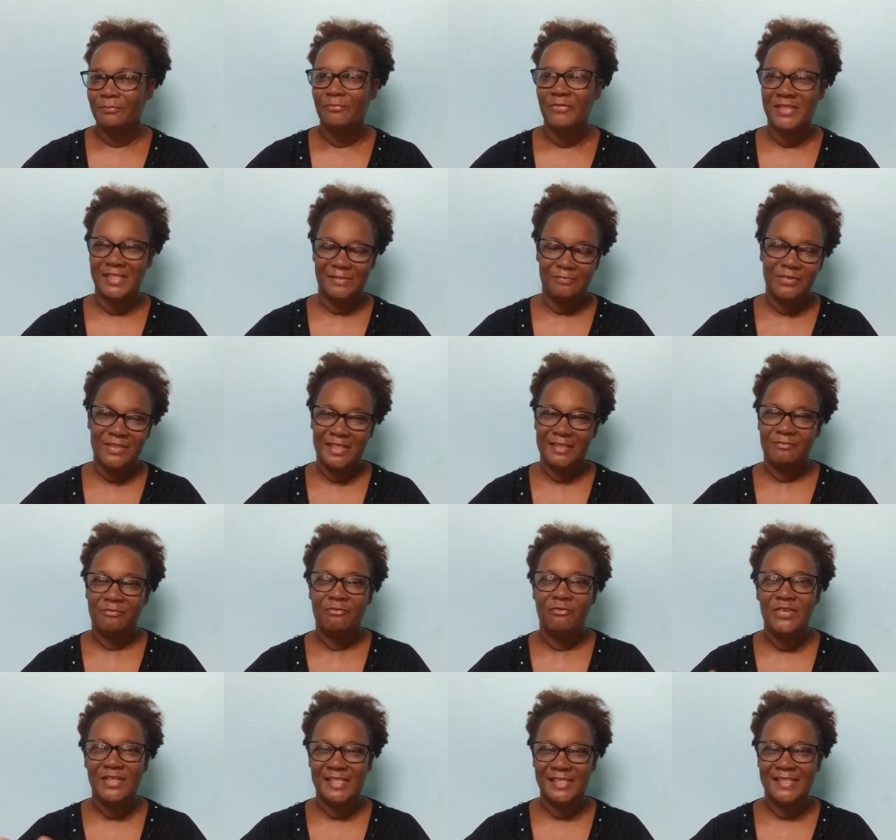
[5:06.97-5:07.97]
Visit,
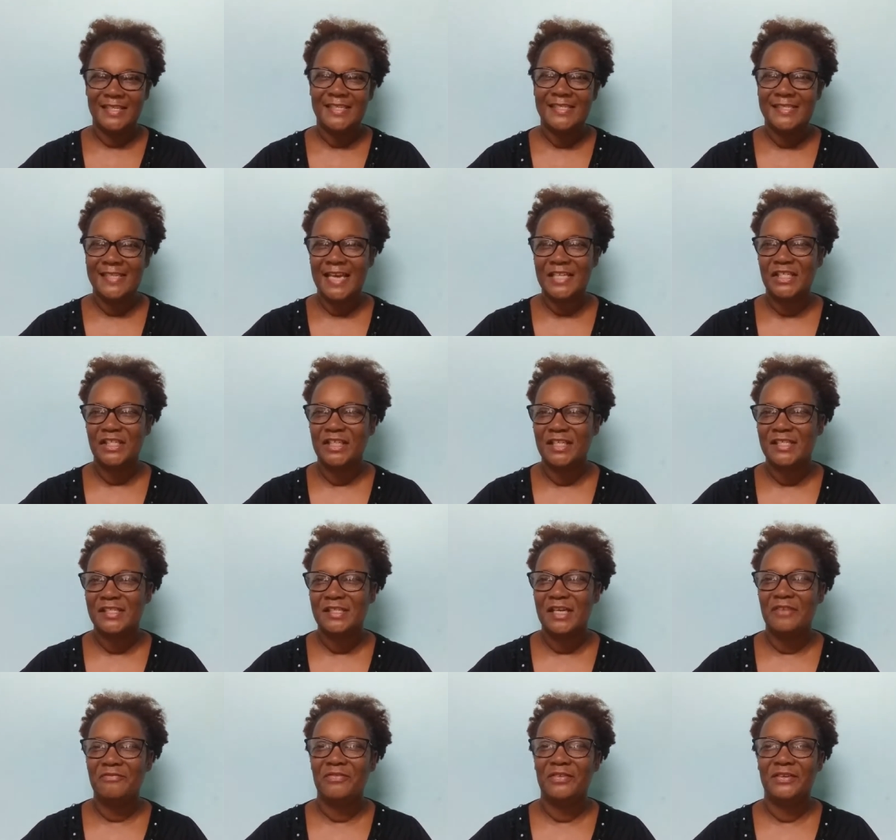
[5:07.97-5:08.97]
visiting session and
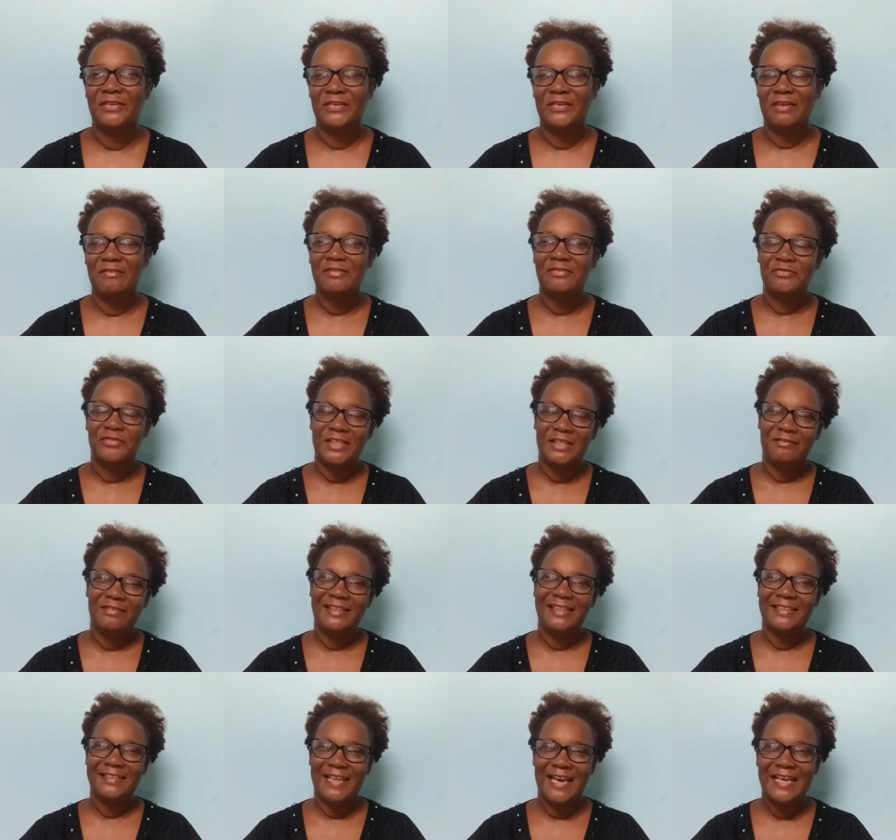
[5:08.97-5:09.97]
stuff, you know. That was really,
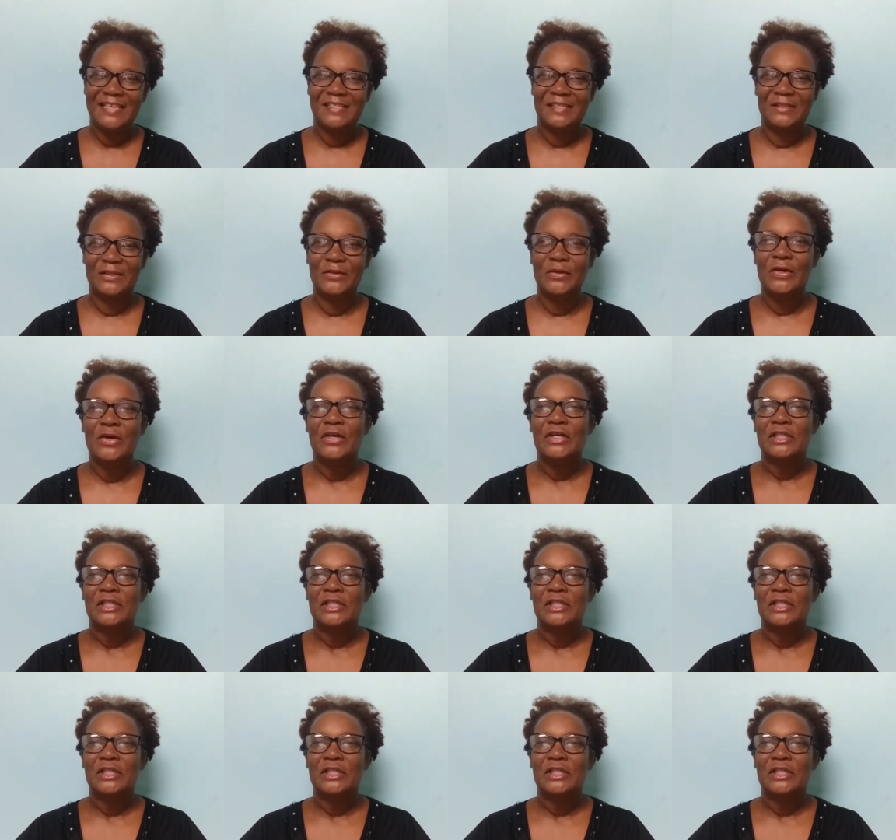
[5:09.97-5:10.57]
really nice, you know.